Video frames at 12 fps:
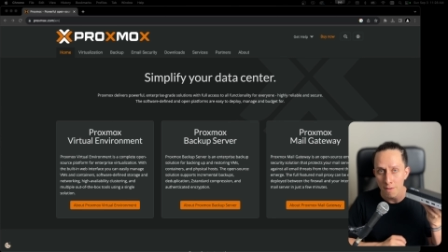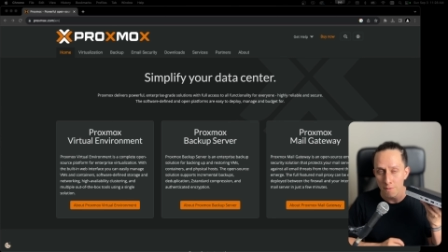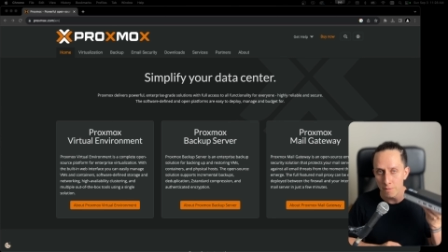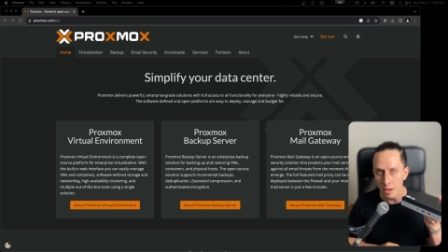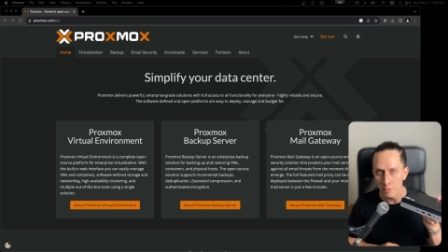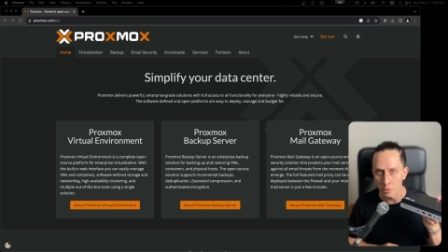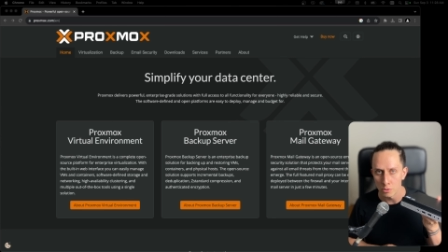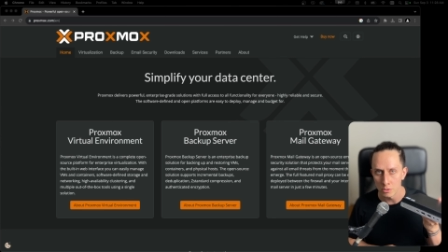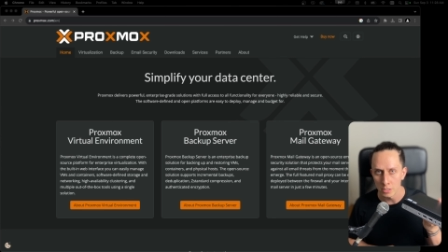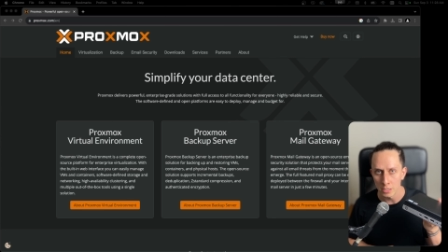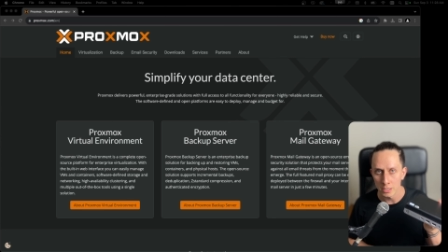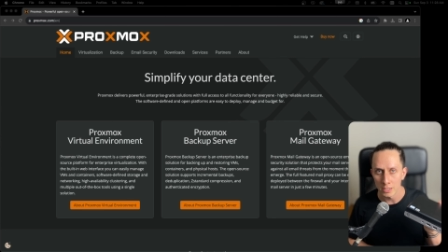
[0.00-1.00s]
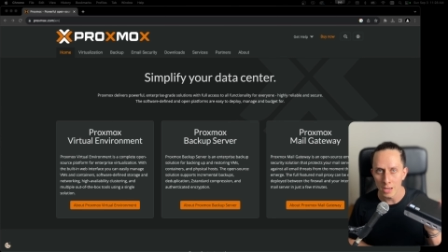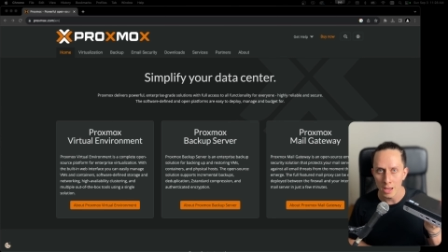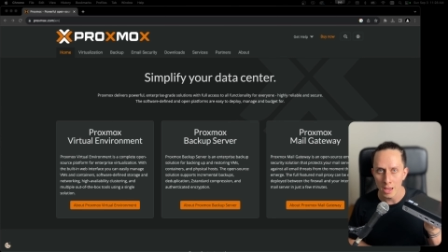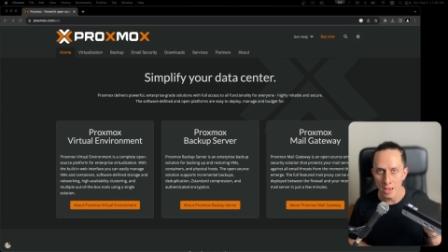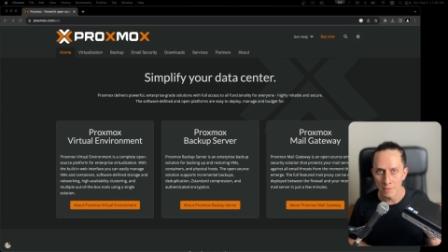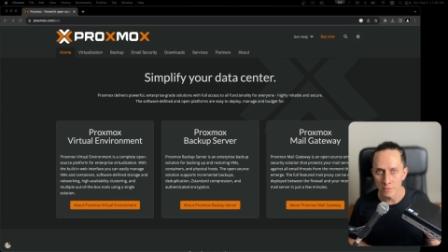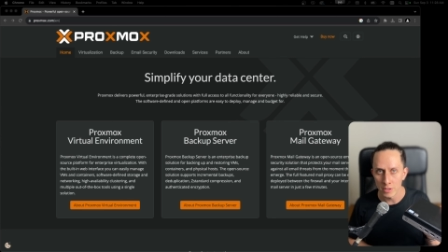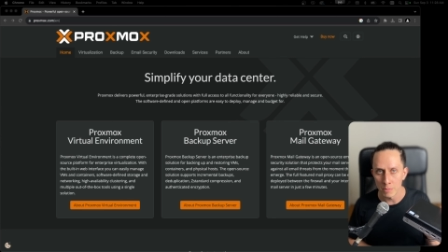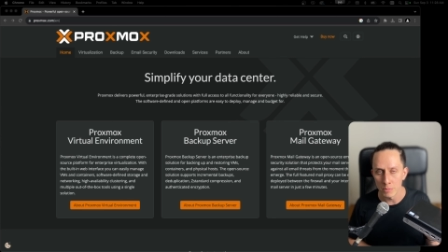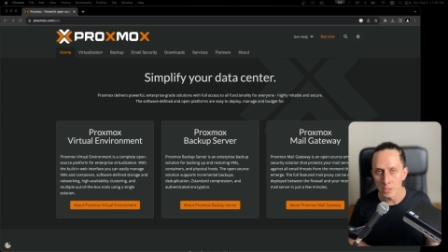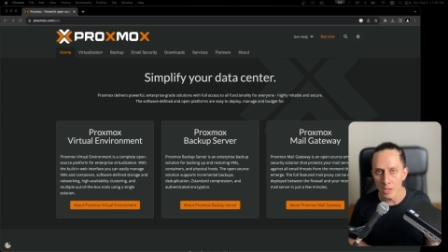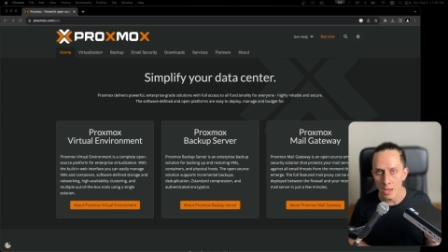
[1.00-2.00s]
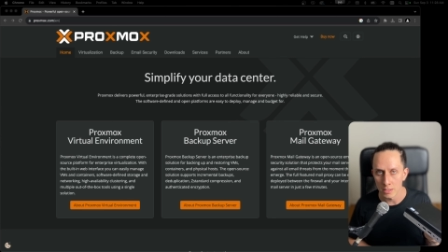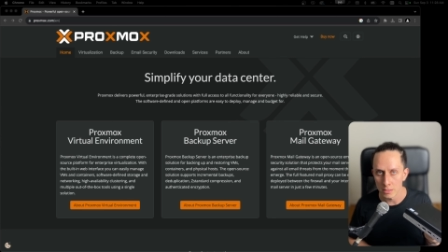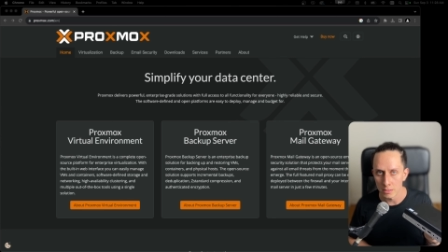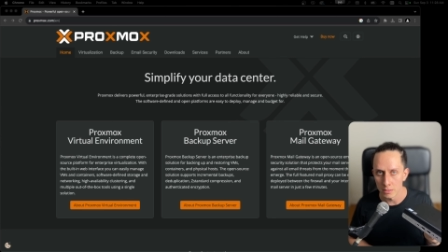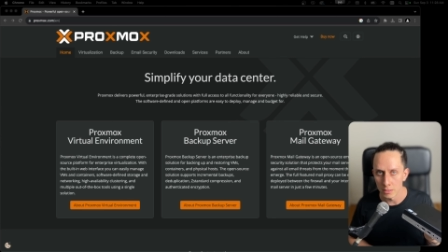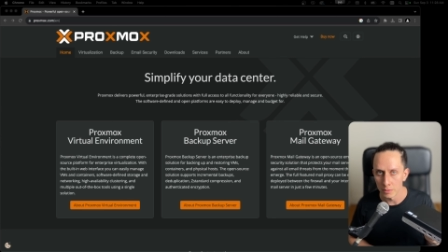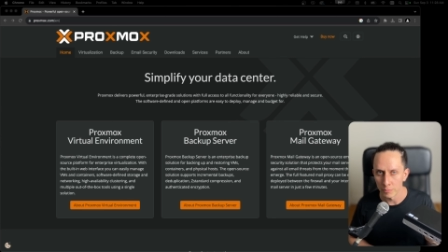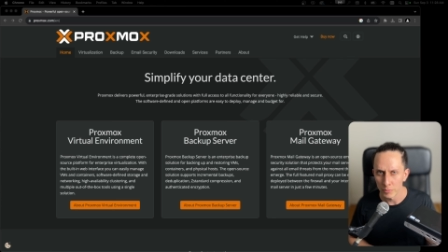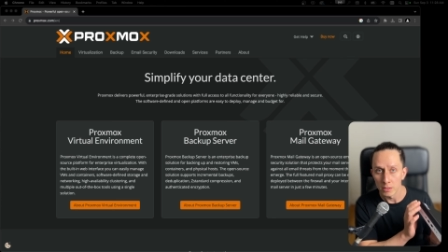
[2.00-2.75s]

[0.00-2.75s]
500 gig NVMe SSD.